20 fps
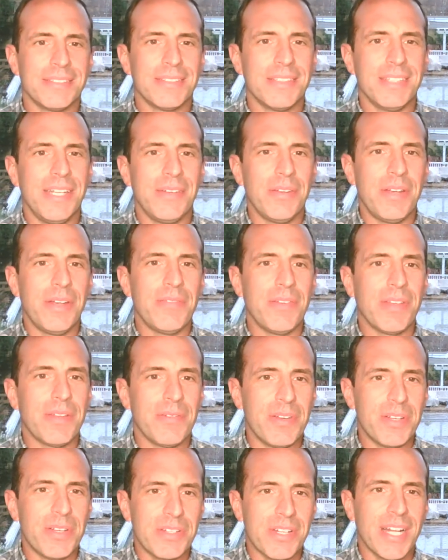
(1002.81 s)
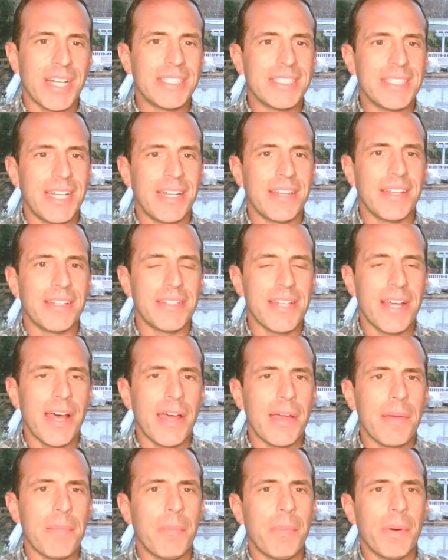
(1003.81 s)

even the vision I'd set at the time.